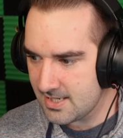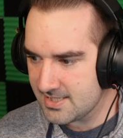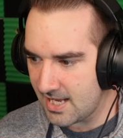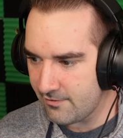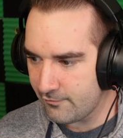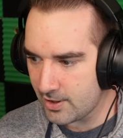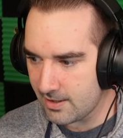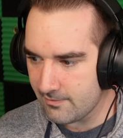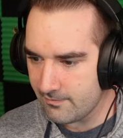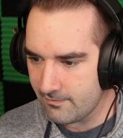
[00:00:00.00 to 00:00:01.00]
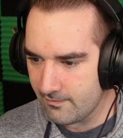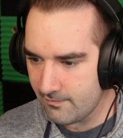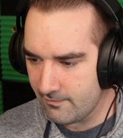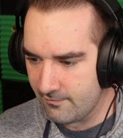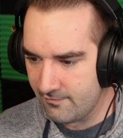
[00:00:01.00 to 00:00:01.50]
Is that a frickin'
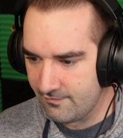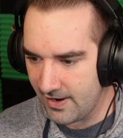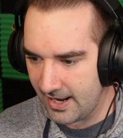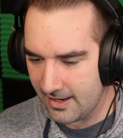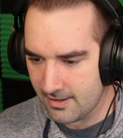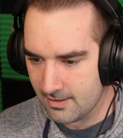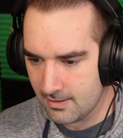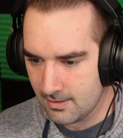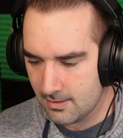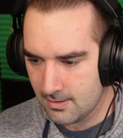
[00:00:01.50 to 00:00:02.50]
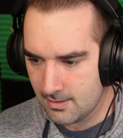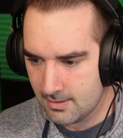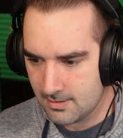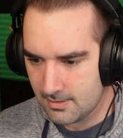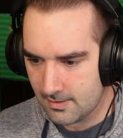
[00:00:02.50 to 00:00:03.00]
van?
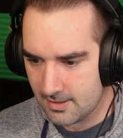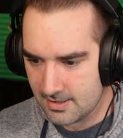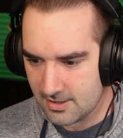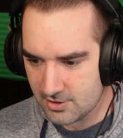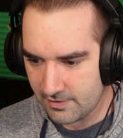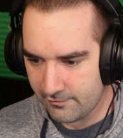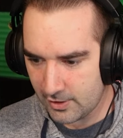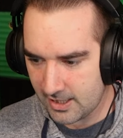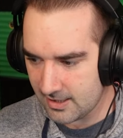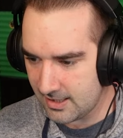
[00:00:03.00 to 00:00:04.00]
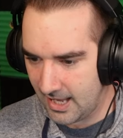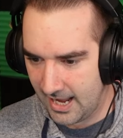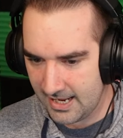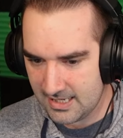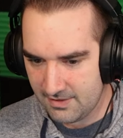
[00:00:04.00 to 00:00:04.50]
There's a frickin'
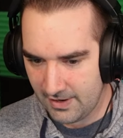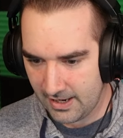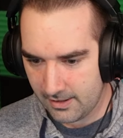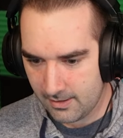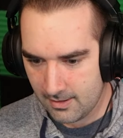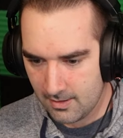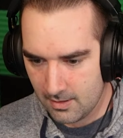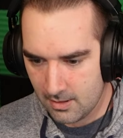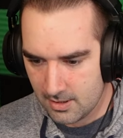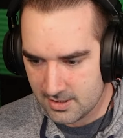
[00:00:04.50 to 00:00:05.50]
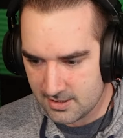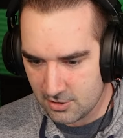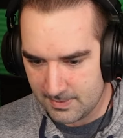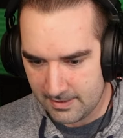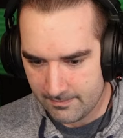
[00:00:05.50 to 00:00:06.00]
candy van.
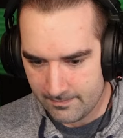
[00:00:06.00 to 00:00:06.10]
Excuse me.